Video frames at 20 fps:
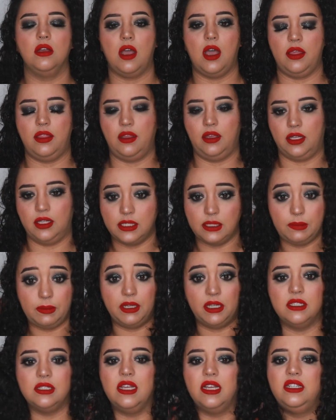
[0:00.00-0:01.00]
I think it's
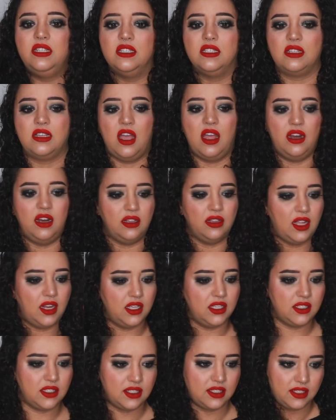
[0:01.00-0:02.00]
because I just kind of let
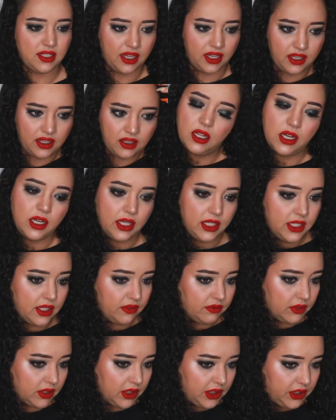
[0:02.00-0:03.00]
it sit and I
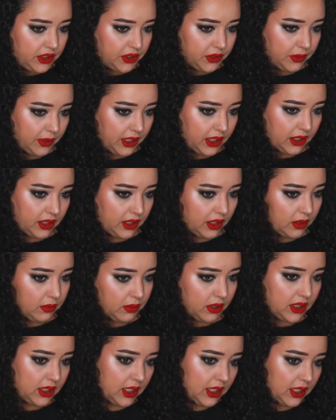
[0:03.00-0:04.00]
didn't really do anything with